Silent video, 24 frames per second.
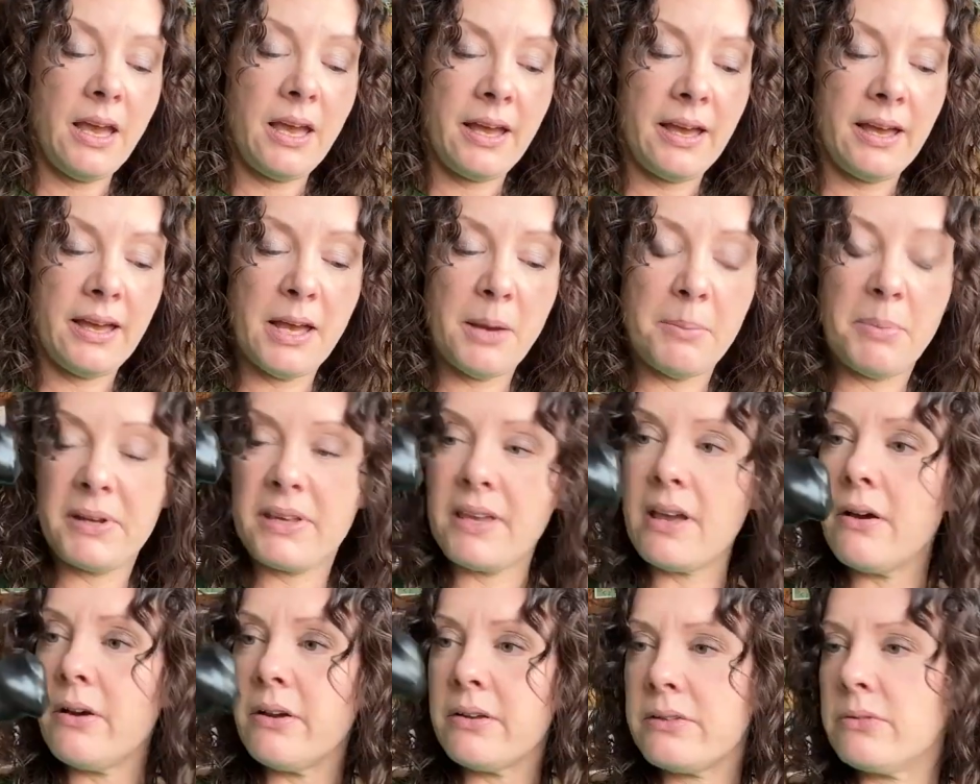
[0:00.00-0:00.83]
But
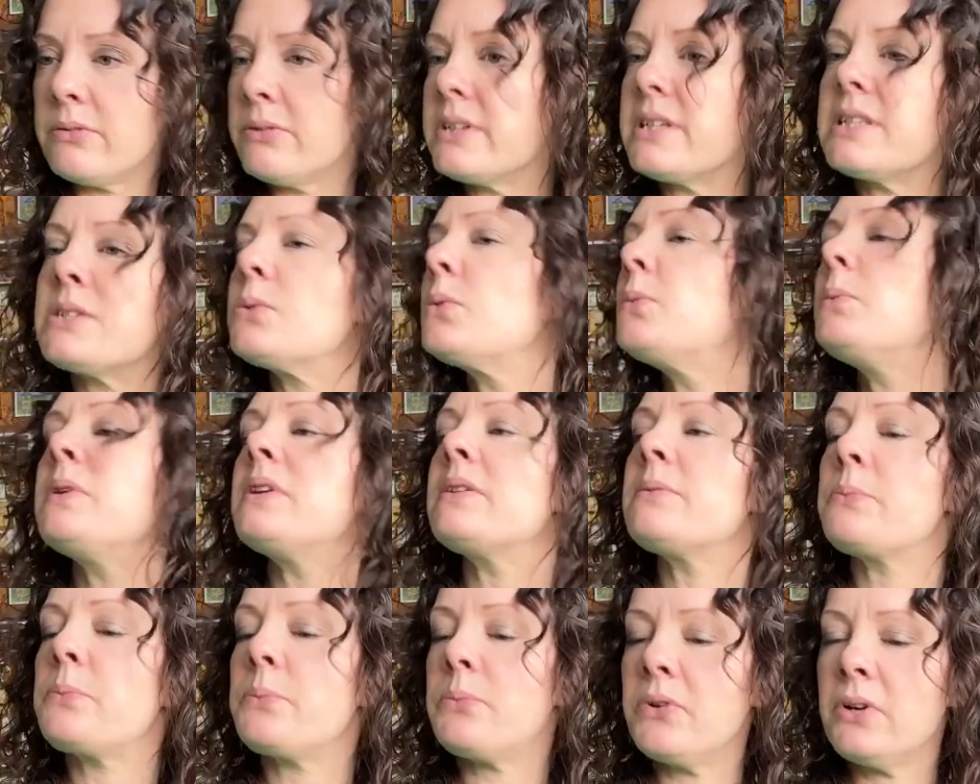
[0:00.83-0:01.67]
yeah, I thought this would
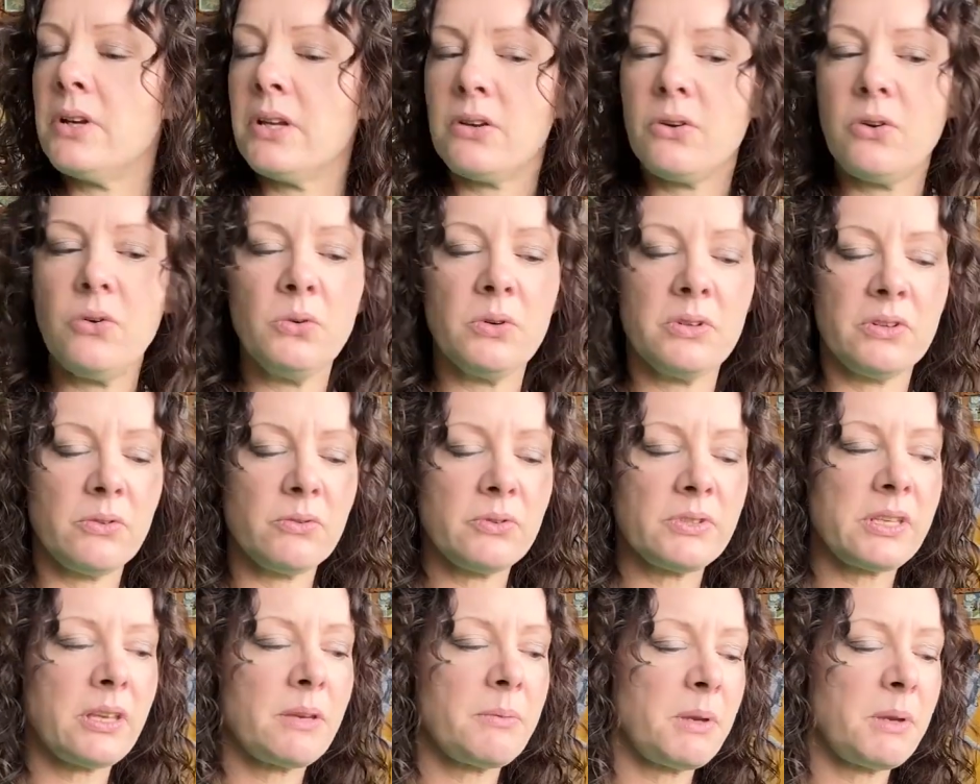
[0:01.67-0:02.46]
be pretty cool and also